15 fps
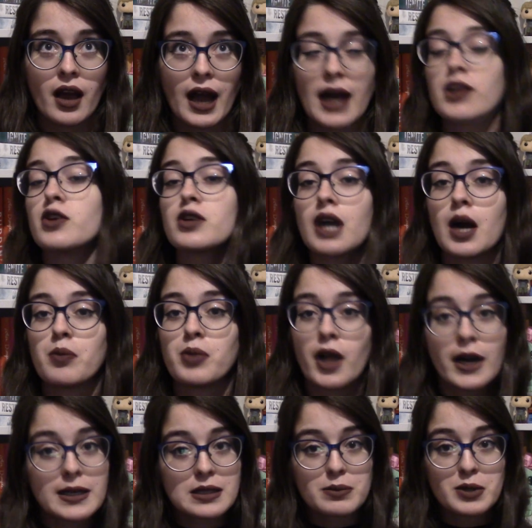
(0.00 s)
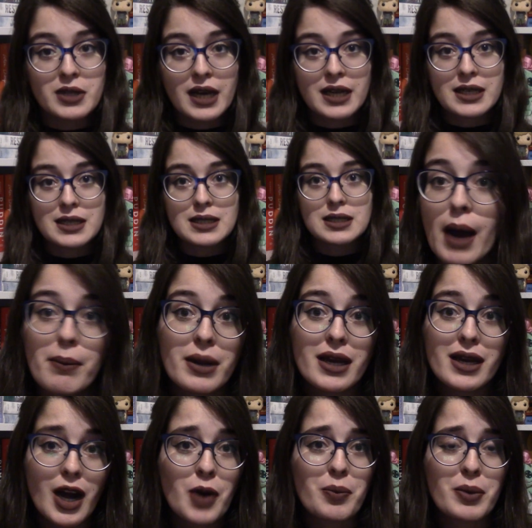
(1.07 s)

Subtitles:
I don't know how plausible that is. I'm gonna go